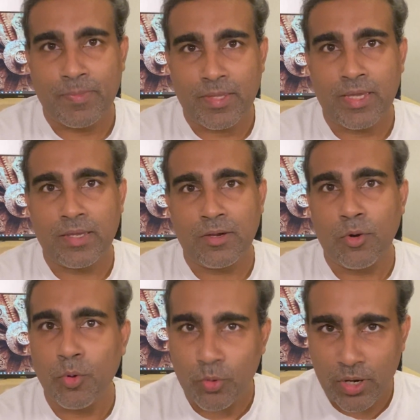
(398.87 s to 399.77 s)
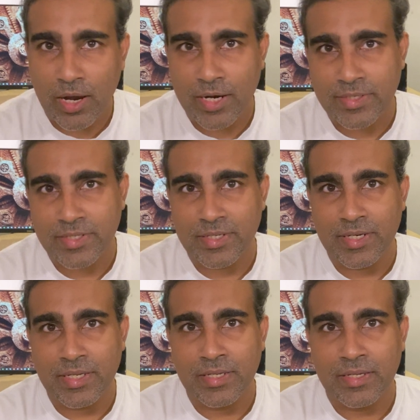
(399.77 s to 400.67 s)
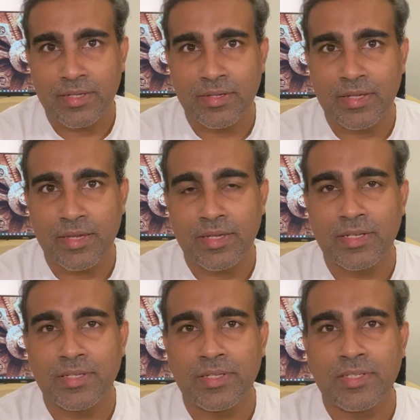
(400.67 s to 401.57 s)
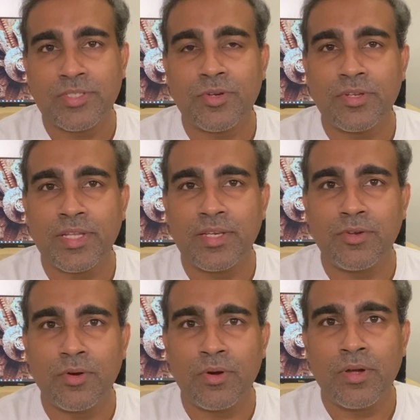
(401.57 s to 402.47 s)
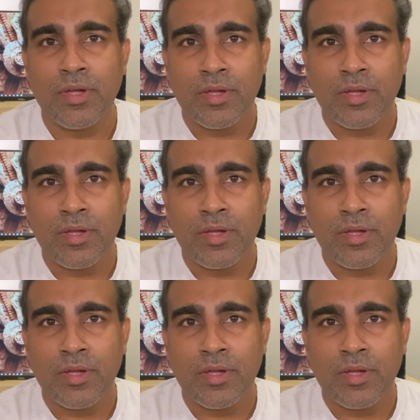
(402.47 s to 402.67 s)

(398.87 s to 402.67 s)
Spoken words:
okay, wholeheartedly, okay, it is not that you're